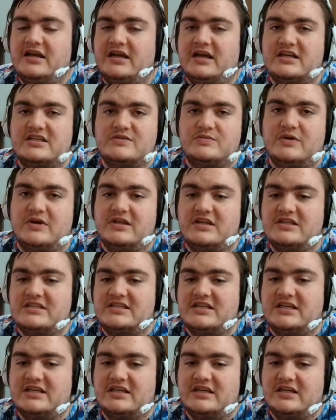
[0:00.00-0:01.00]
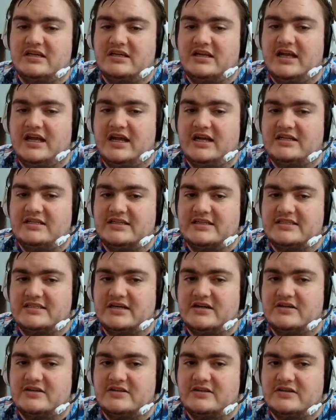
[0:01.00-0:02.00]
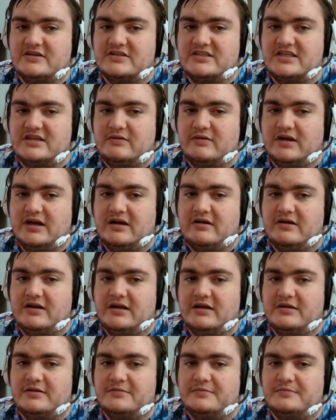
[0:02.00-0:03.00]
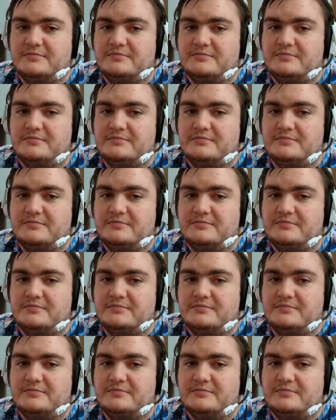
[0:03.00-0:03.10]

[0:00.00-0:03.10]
as well as it could act as our little secret area.